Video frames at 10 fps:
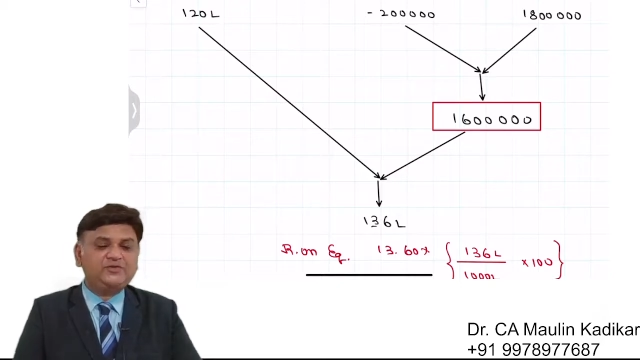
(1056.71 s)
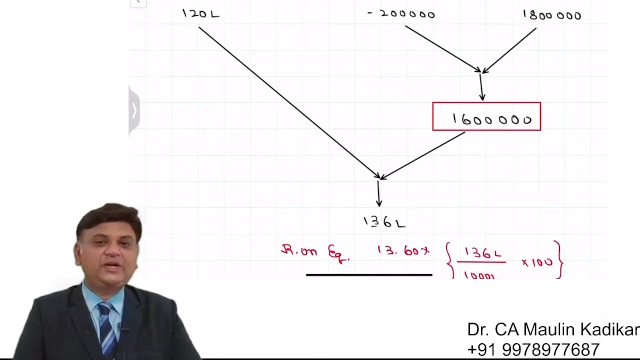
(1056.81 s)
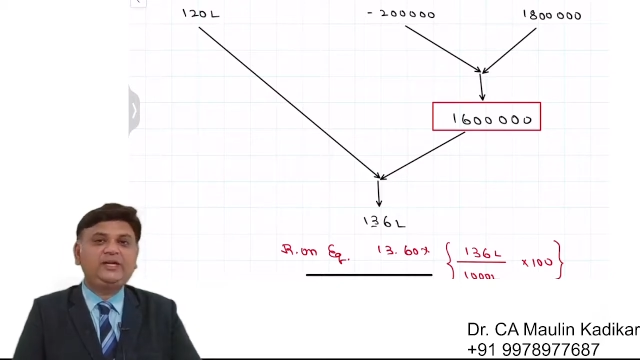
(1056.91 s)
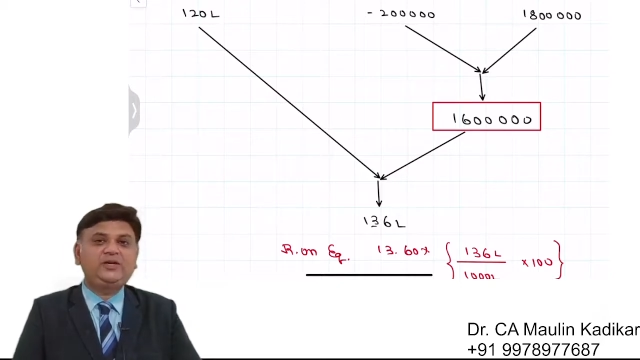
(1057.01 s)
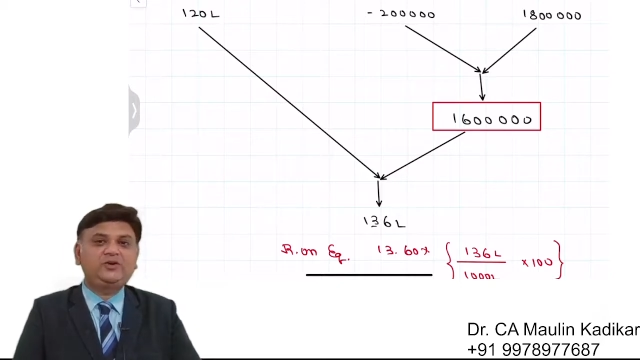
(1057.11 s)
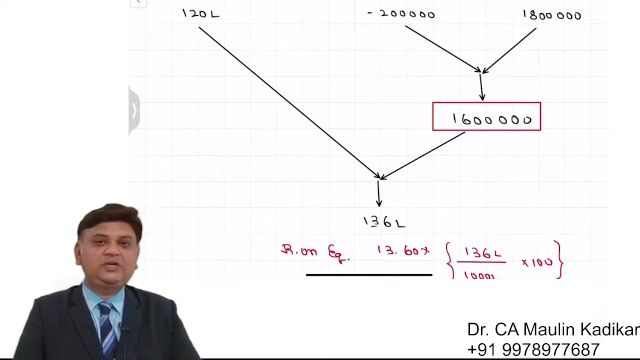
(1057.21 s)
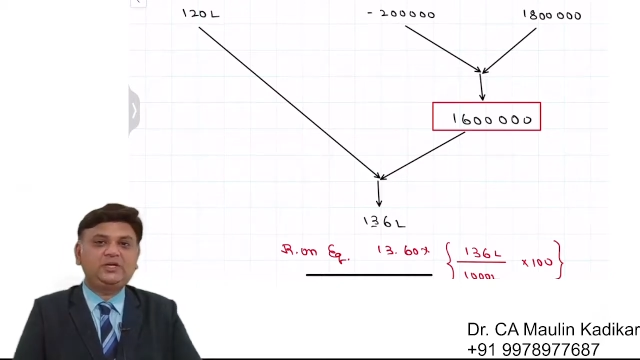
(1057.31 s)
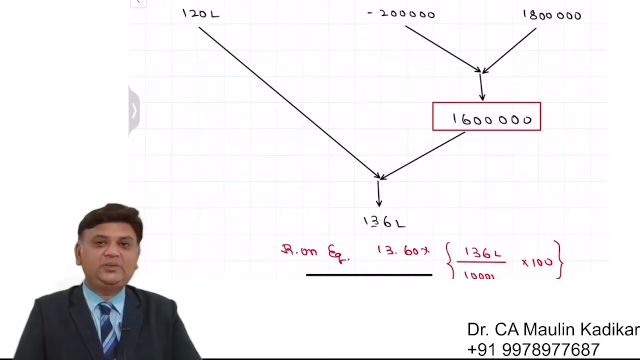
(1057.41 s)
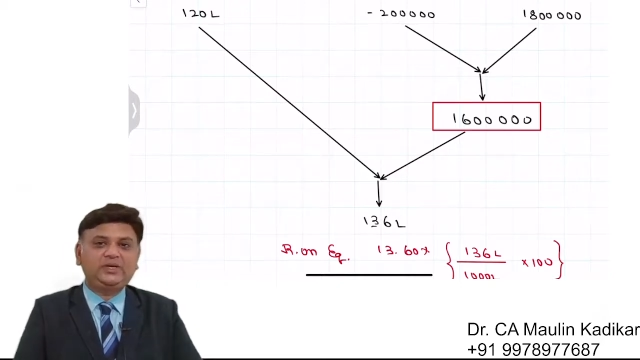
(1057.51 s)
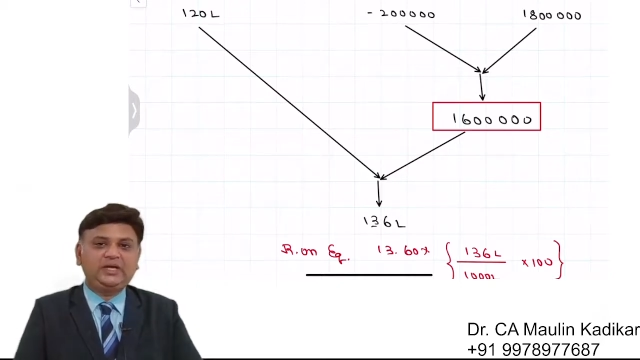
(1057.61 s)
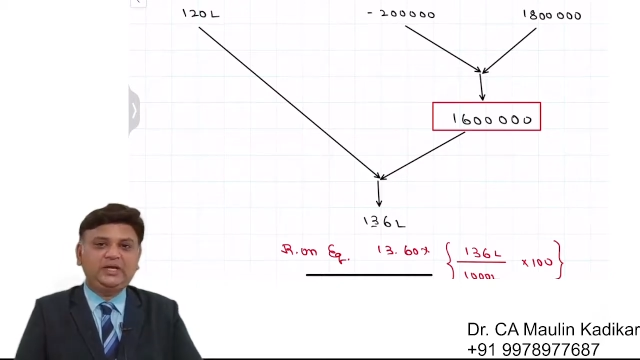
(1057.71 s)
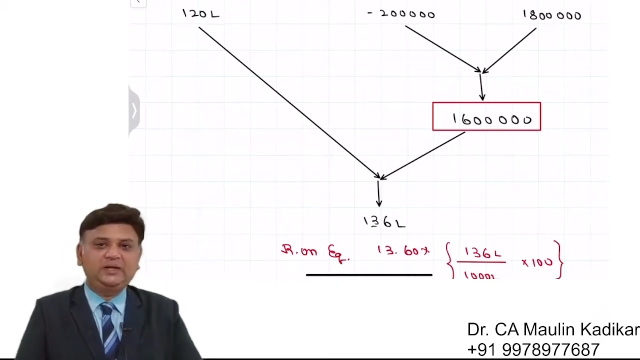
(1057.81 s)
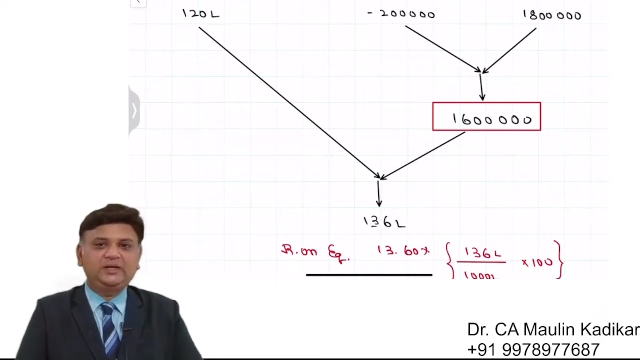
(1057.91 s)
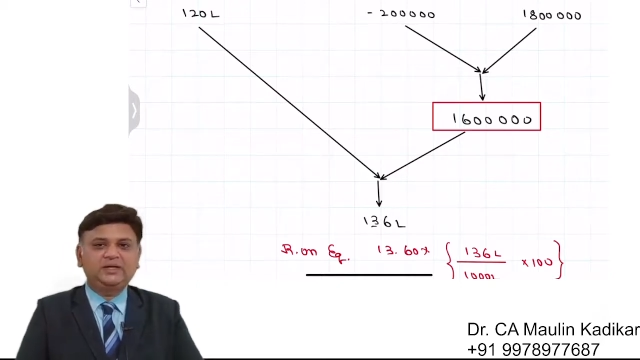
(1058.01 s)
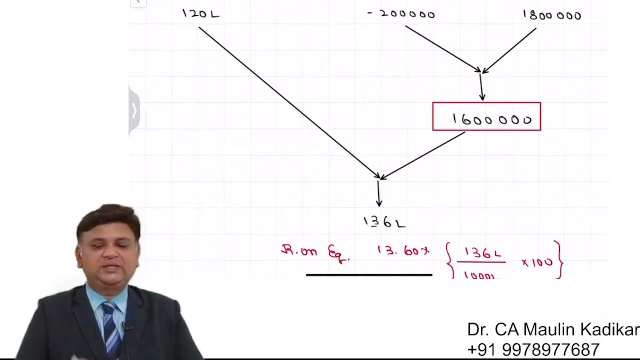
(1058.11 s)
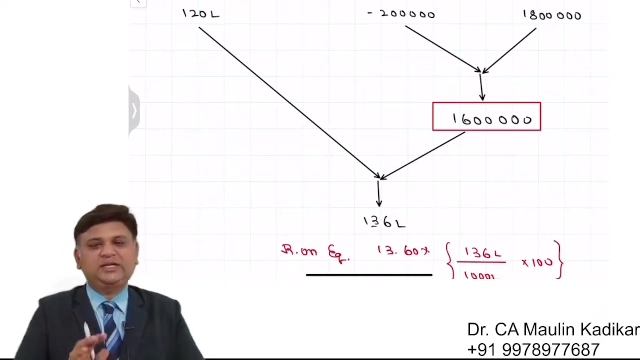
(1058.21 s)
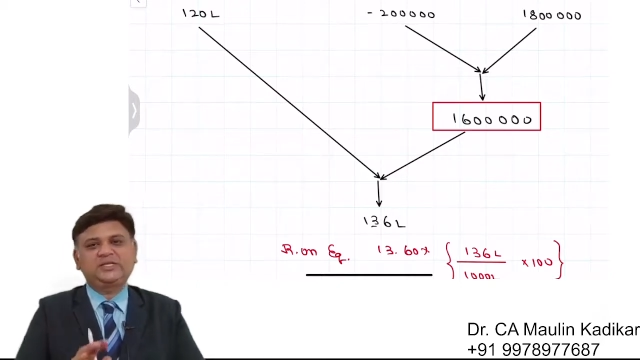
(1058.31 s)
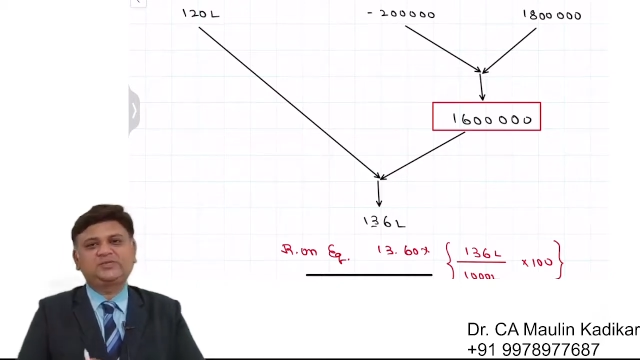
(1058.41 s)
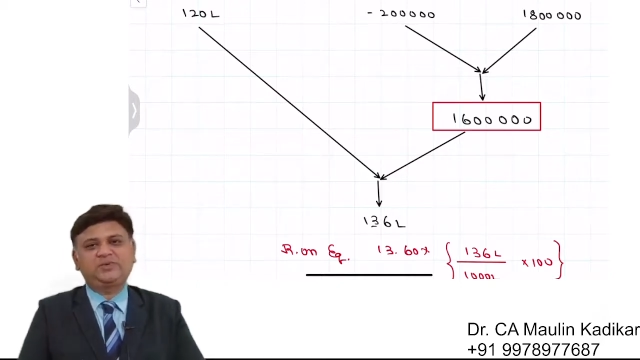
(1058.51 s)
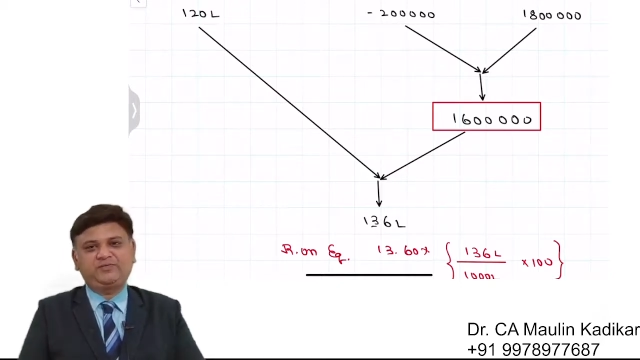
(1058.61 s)
trading on equity. That
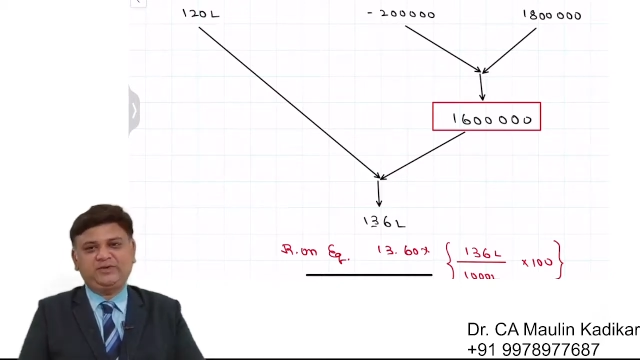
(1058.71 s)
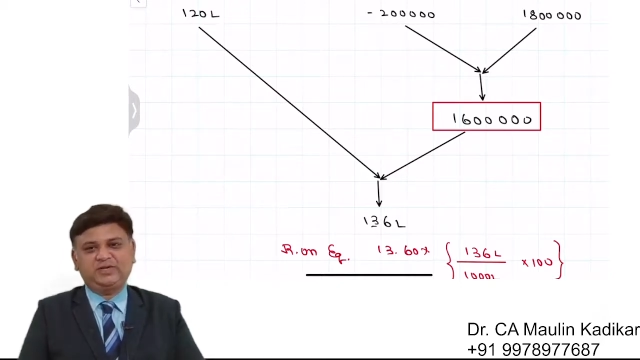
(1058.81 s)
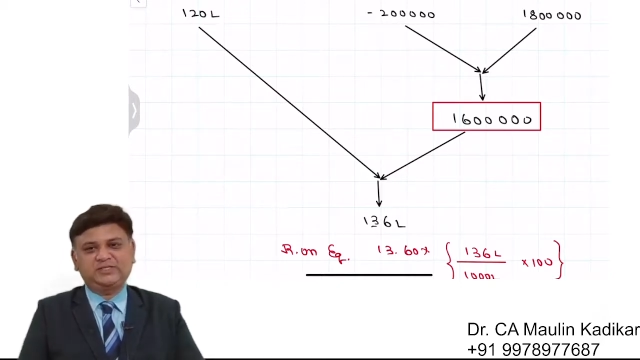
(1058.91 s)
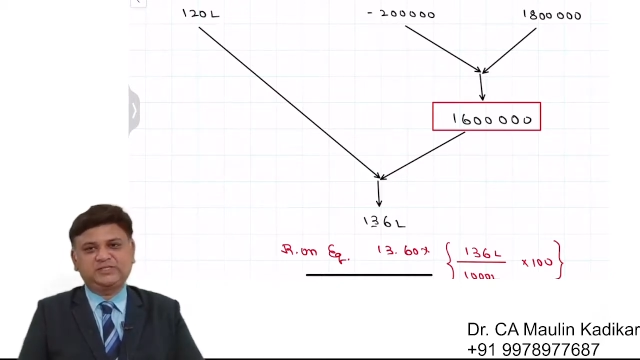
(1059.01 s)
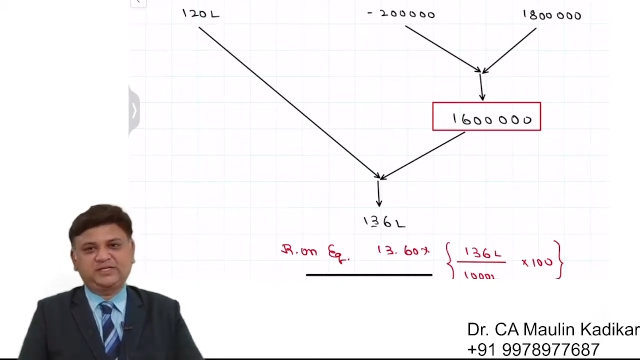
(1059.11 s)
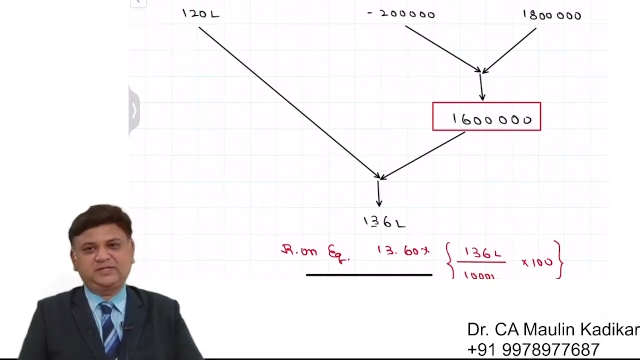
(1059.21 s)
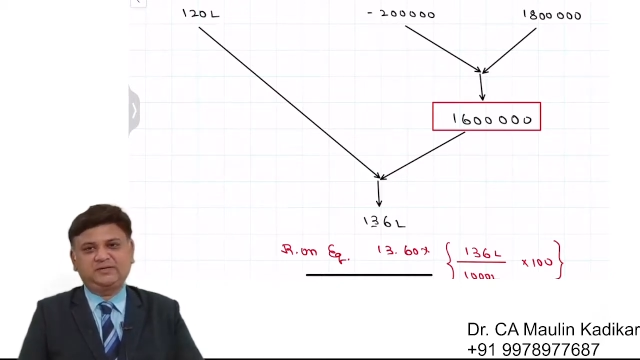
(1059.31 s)
is what we understand.